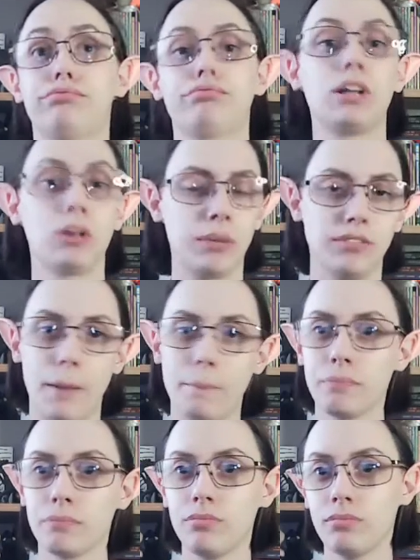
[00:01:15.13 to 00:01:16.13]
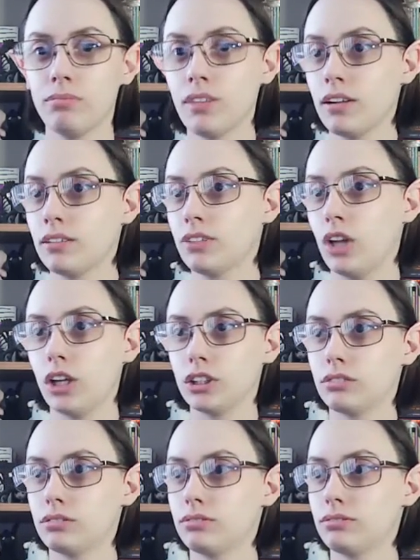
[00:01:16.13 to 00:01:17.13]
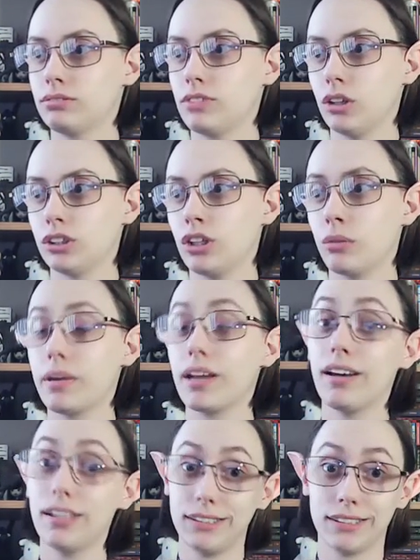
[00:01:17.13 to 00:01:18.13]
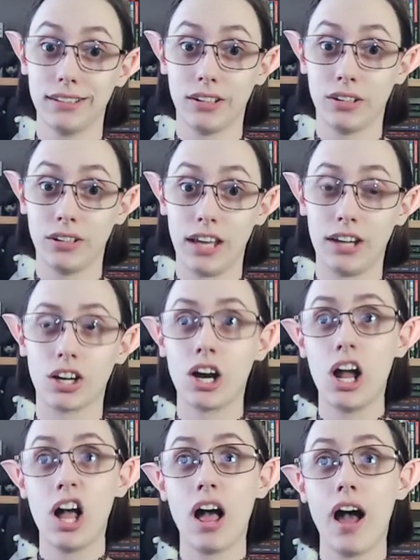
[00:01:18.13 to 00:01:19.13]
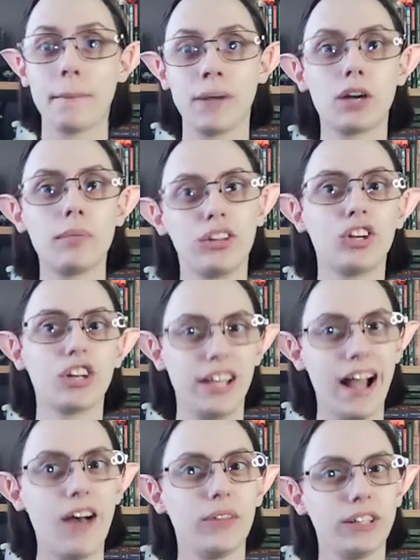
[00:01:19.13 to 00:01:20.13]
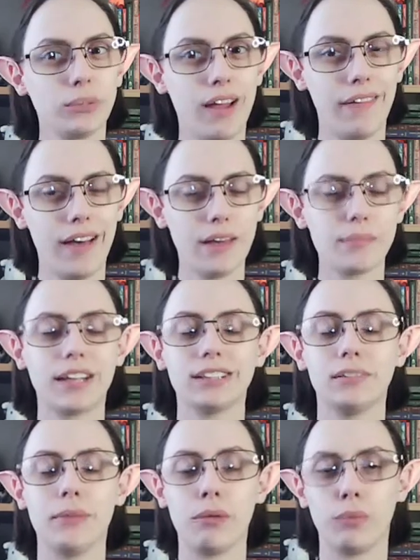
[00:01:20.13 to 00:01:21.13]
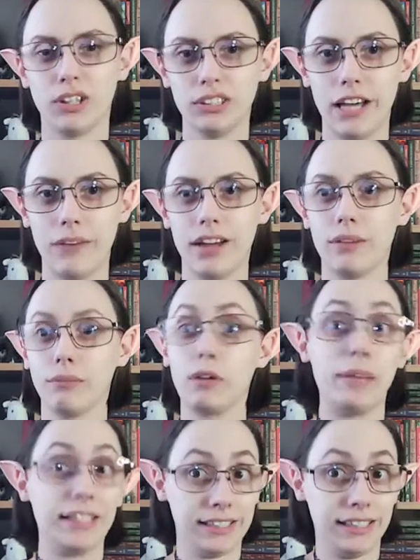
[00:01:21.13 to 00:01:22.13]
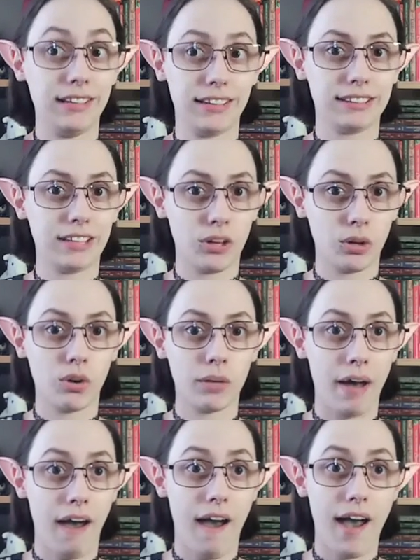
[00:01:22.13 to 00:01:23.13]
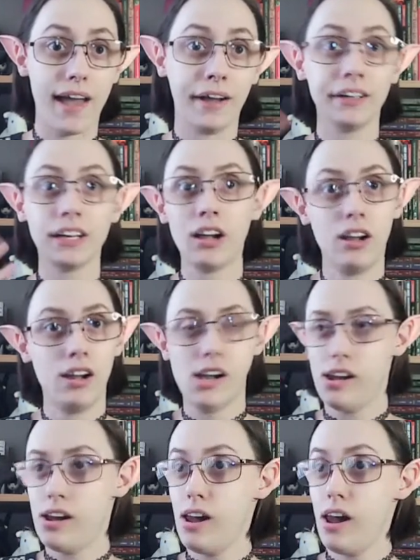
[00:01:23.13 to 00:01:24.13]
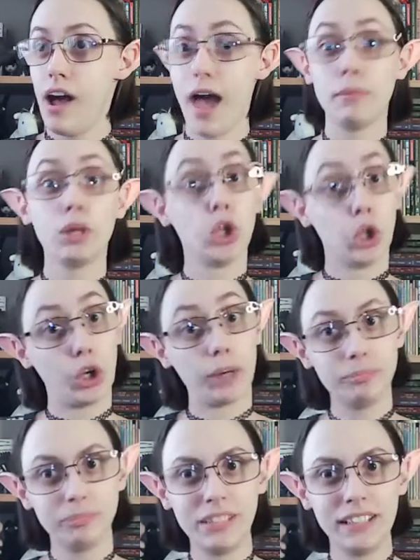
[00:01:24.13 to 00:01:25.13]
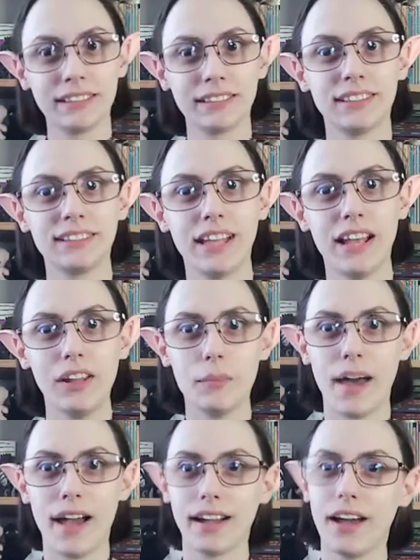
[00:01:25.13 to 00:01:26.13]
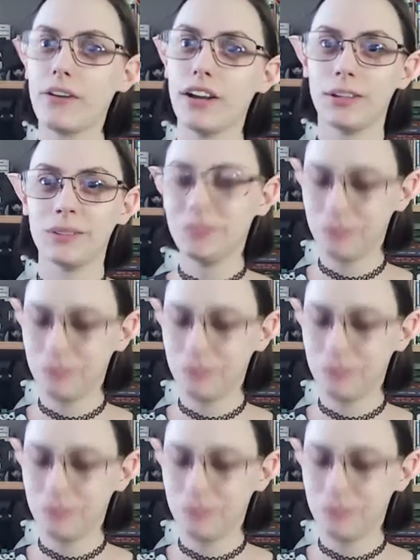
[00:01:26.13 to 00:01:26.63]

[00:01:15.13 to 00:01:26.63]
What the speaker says: it'll be fine. Gosh. Also, because it's a little later, I'm gonna be looking out this way a lot because then my window's that way and I'm gonna be seeing things out of the corner of my eye and I'm a look. Hello Mac, how are you?